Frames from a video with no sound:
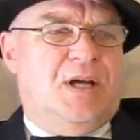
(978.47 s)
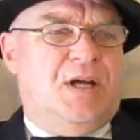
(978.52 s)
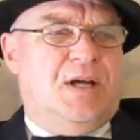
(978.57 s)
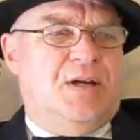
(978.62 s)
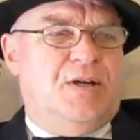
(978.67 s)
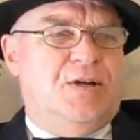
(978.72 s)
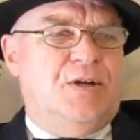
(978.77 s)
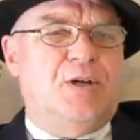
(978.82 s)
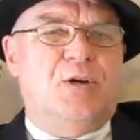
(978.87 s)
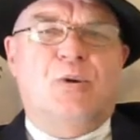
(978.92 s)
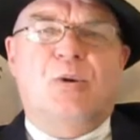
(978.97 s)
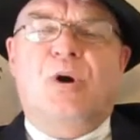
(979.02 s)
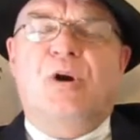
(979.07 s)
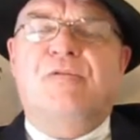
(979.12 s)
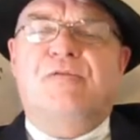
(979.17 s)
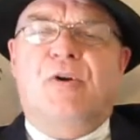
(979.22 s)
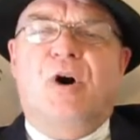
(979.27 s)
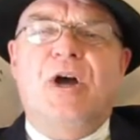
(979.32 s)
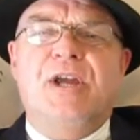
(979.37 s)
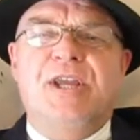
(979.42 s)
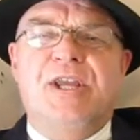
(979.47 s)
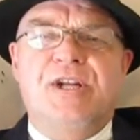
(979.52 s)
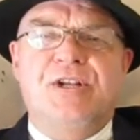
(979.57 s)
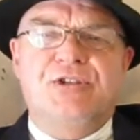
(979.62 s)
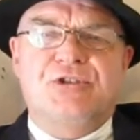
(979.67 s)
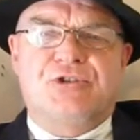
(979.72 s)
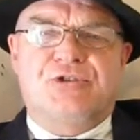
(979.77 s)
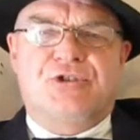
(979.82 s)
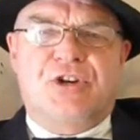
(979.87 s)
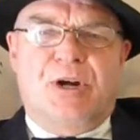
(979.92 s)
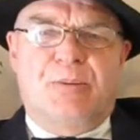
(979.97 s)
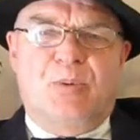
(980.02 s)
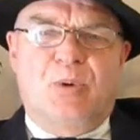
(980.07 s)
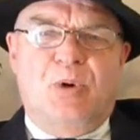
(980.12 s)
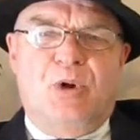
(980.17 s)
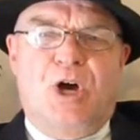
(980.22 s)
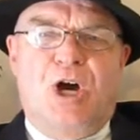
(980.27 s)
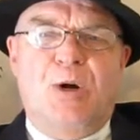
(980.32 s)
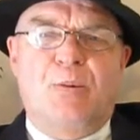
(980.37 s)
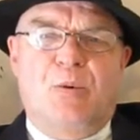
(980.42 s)
If I get into trouble,
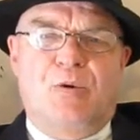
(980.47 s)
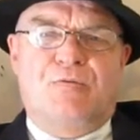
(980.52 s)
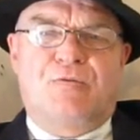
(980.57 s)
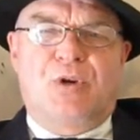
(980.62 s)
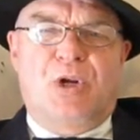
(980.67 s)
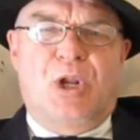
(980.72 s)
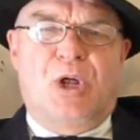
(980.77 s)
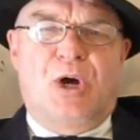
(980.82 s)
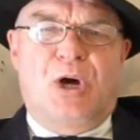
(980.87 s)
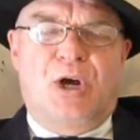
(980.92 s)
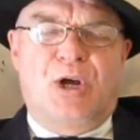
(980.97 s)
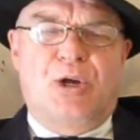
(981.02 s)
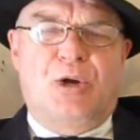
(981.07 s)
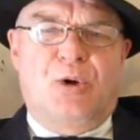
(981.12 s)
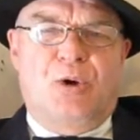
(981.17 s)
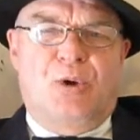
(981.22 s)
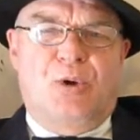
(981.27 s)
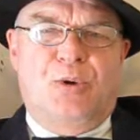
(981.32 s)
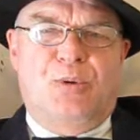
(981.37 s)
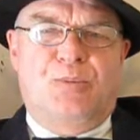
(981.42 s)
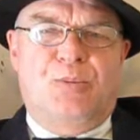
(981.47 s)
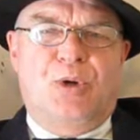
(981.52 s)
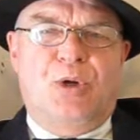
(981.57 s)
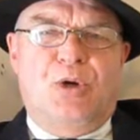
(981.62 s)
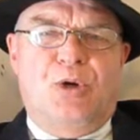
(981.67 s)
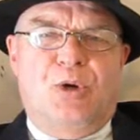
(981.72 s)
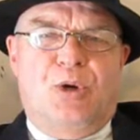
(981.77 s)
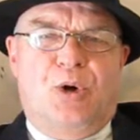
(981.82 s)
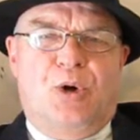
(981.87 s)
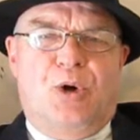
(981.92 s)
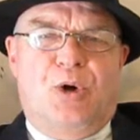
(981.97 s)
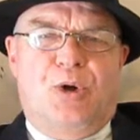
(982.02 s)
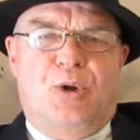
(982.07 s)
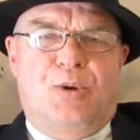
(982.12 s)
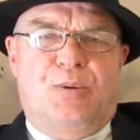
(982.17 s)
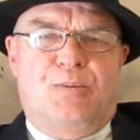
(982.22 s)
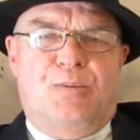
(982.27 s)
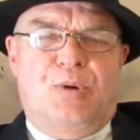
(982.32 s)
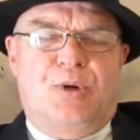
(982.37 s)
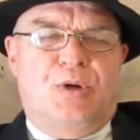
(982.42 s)
I will rely on
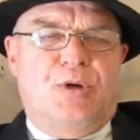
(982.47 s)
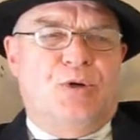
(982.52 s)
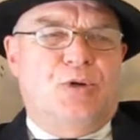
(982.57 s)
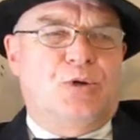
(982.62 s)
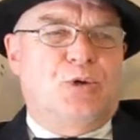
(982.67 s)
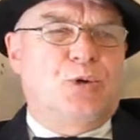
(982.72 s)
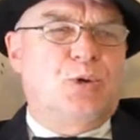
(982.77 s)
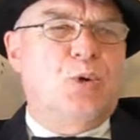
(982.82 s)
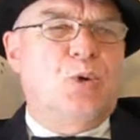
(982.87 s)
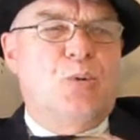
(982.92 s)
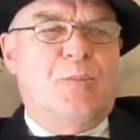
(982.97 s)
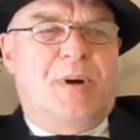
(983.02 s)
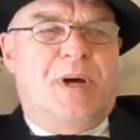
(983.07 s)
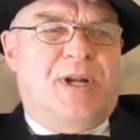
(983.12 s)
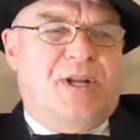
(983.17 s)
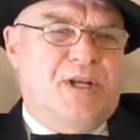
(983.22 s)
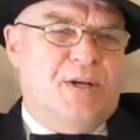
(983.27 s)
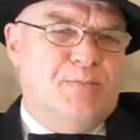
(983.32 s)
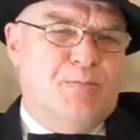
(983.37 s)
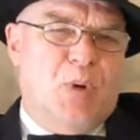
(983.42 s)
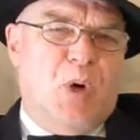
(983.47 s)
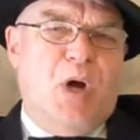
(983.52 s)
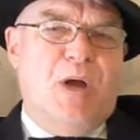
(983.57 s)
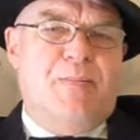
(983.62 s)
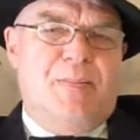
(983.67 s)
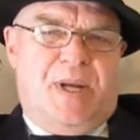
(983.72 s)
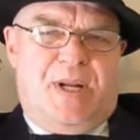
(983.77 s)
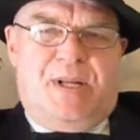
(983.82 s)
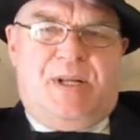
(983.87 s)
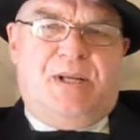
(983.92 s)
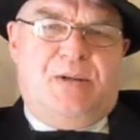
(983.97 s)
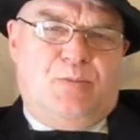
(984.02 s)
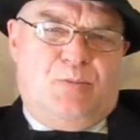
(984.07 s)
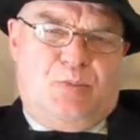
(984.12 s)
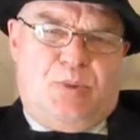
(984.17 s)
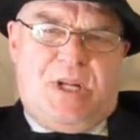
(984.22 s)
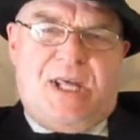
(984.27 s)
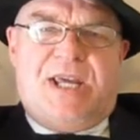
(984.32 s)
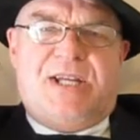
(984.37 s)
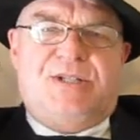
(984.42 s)
your money, my money,
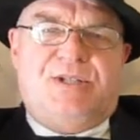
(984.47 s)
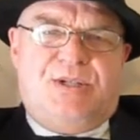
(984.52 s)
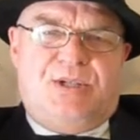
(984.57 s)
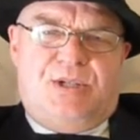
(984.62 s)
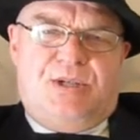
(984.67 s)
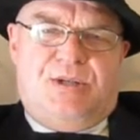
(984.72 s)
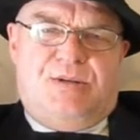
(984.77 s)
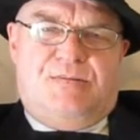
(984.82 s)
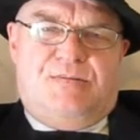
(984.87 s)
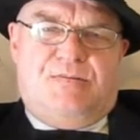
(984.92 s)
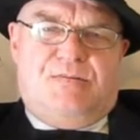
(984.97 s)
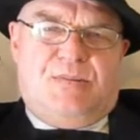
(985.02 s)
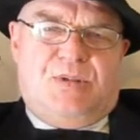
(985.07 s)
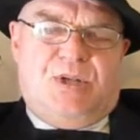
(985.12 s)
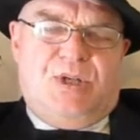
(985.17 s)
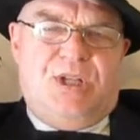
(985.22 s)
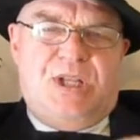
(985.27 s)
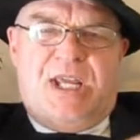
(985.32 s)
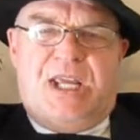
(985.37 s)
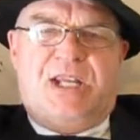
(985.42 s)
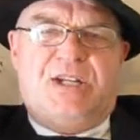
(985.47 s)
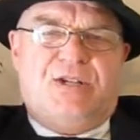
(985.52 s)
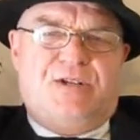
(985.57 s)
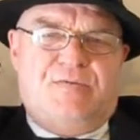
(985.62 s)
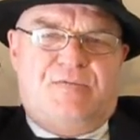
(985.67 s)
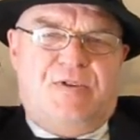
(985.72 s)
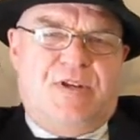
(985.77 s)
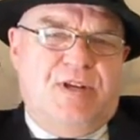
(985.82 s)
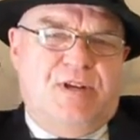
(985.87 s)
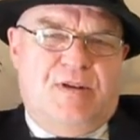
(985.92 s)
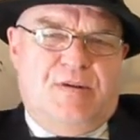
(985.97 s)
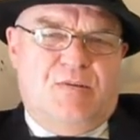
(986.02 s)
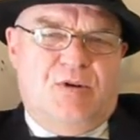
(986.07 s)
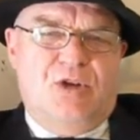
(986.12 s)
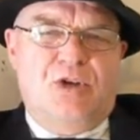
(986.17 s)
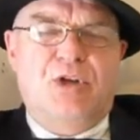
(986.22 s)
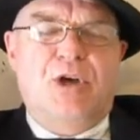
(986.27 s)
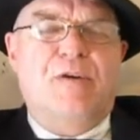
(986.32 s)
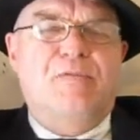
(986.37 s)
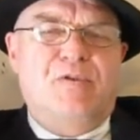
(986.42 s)
placed in the hands of
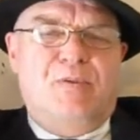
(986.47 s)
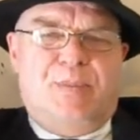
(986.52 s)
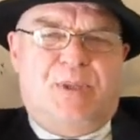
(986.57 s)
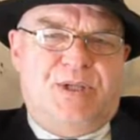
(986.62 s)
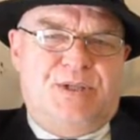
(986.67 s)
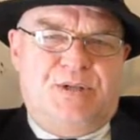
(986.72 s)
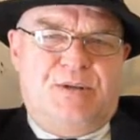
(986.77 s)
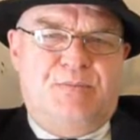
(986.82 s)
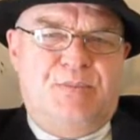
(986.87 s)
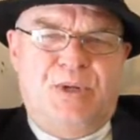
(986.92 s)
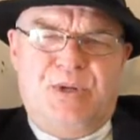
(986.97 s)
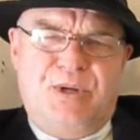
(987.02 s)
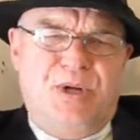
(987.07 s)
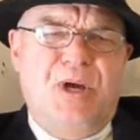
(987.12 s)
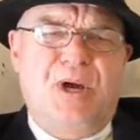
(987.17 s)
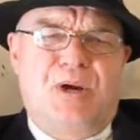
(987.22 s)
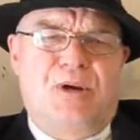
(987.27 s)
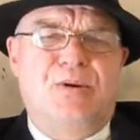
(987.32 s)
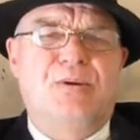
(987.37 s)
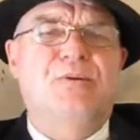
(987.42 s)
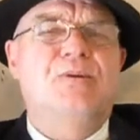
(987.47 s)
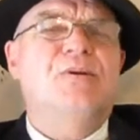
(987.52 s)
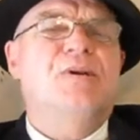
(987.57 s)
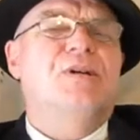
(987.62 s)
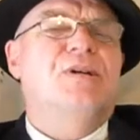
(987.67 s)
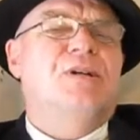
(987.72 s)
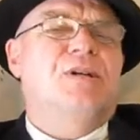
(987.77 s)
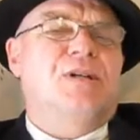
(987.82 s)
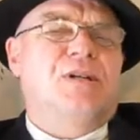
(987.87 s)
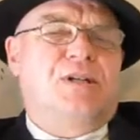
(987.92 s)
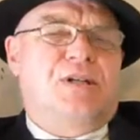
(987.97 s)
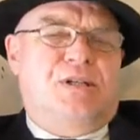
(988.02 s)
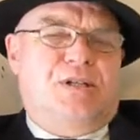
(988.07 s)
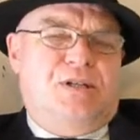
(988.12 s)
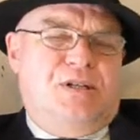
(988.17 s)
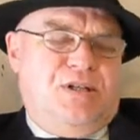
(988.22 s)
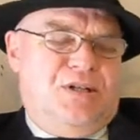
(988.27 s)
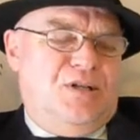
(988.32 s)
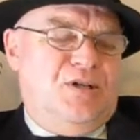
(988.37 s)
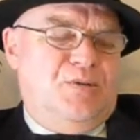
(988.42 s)
government. But no,
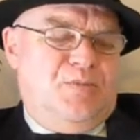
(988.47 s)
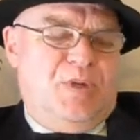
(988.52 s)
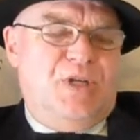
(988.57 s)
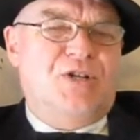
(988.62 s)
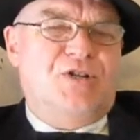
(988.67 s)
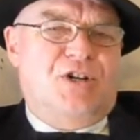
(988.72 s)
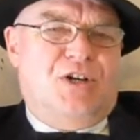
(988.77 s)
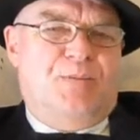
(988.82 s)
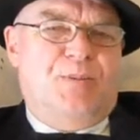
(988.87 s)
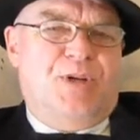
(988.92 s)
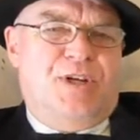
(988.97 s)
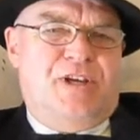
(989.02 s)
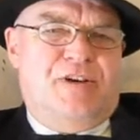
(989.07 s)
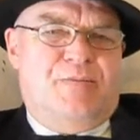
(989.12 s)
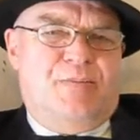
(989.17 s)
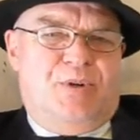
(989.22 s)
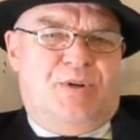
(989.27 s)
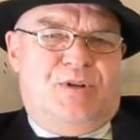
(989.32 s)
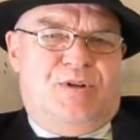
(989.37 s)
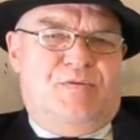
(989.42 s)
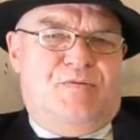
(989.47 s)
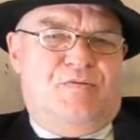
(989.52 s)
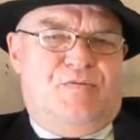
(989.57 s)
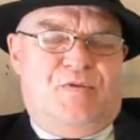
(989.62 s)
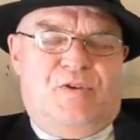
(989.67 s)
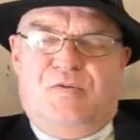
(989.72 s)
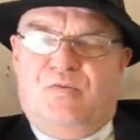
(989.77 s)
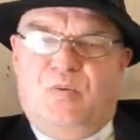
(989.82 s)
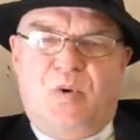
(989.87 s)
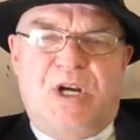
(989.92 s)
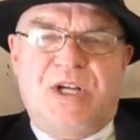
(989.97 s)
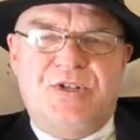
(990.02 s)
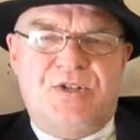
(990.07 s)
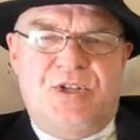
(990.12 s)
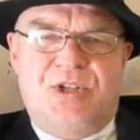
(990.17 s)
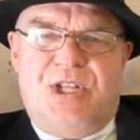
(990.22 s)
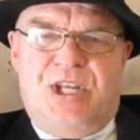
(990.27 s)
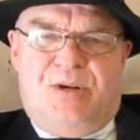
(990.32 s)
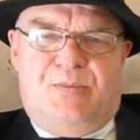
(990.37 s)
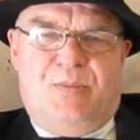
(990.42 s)
in the meantime, the government have wasted
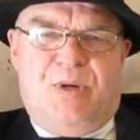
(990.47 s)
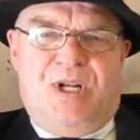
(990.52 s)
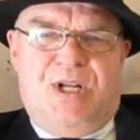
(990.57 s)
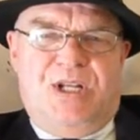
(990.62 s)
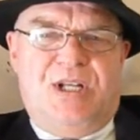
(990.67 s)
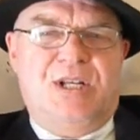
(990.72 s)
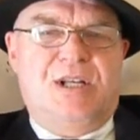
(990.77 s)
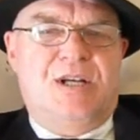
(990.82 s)
that money.